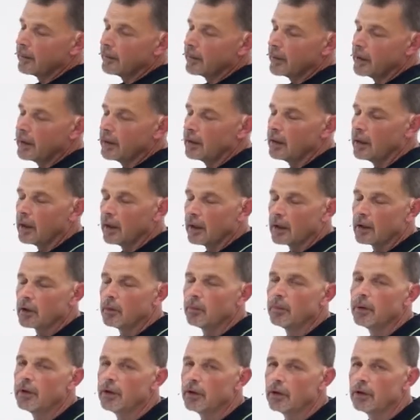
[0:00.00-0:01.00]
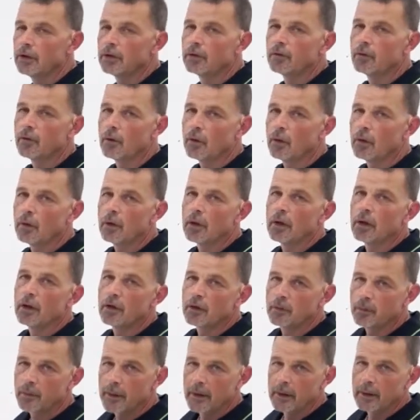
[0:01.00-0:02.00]
the light can be used for
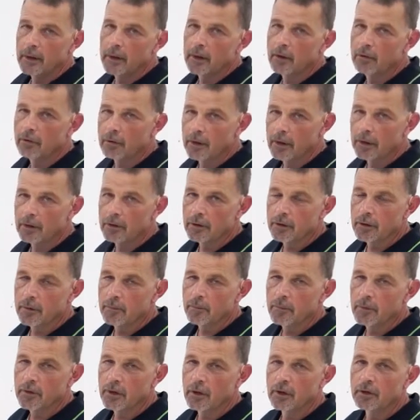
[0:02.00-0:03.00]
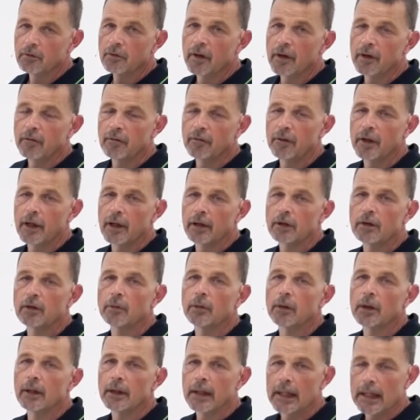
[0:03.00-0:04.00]
has been increased. So it's very
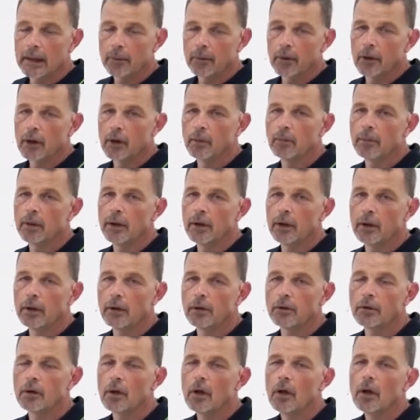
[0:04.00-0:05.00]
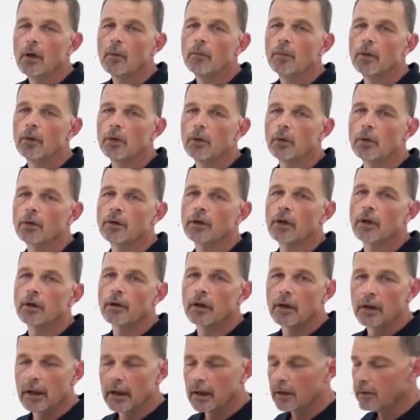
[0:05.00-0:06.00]
flexible in how it can be used, but also
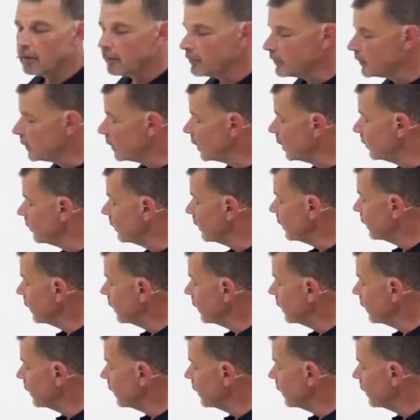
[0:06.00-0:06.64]
the length of time